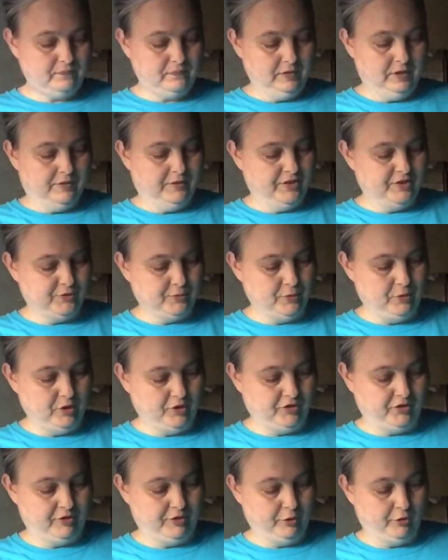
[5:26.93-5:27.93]
This one
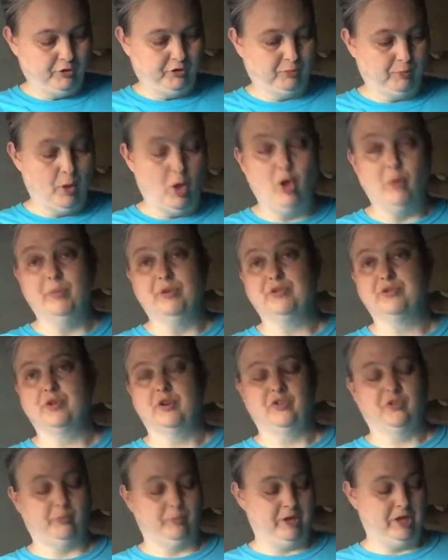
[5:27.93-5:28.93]
looks a little small, but
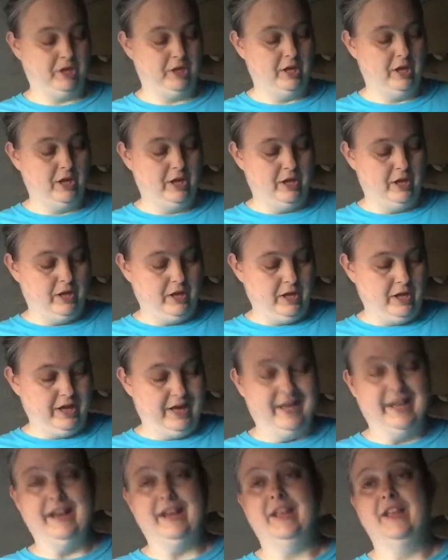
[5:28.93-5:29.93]
trust me,
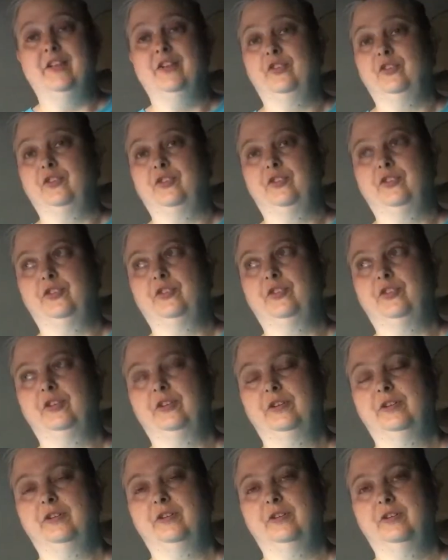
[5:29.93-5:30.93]
it is
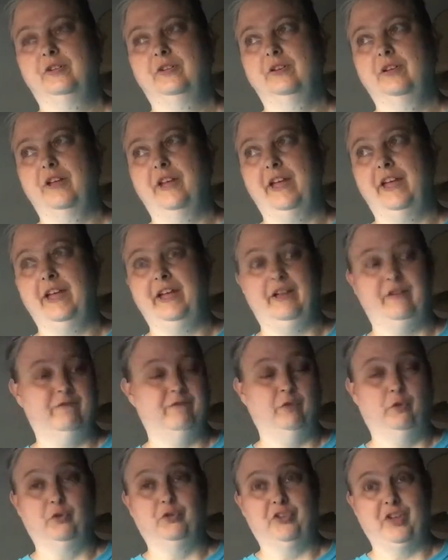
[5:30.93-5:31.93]
a
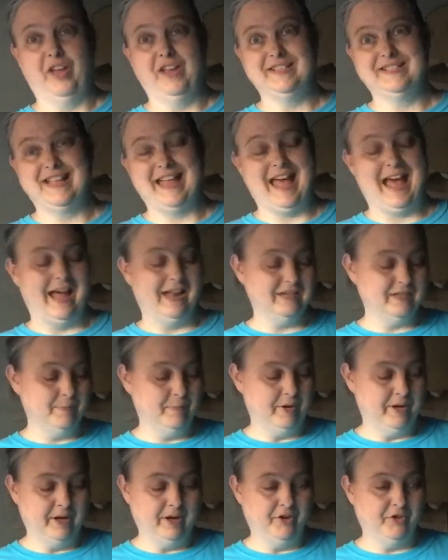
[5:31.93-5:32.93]
full-size hat,
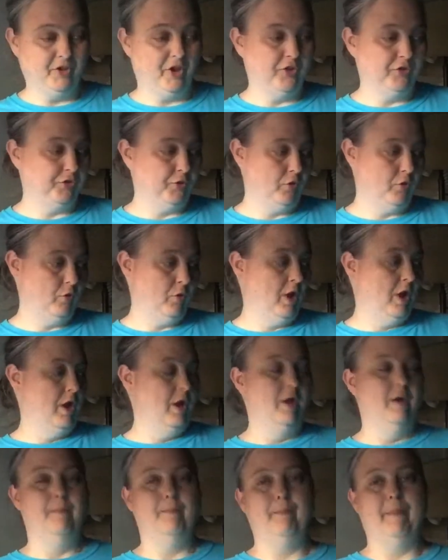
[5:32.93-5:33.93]
but it is also
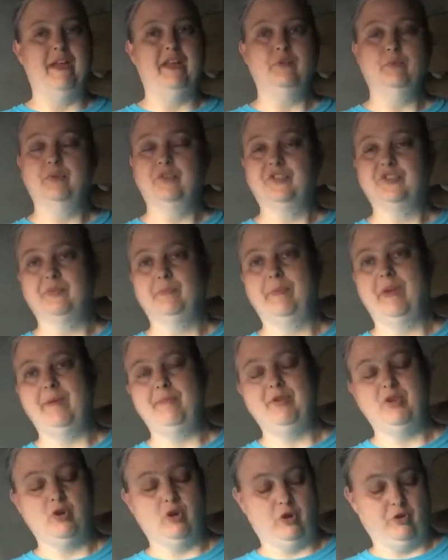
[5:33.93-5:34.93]
made with some
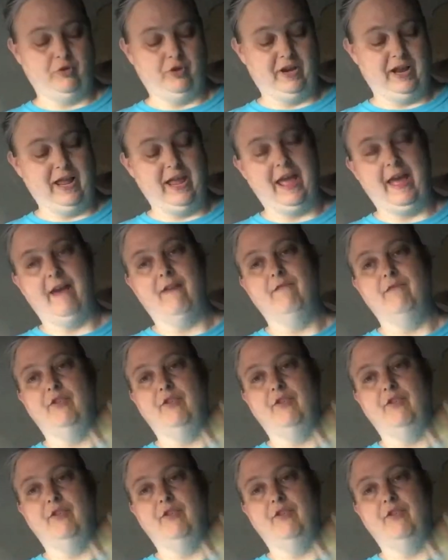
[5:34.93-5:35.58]
baby yarn that I have.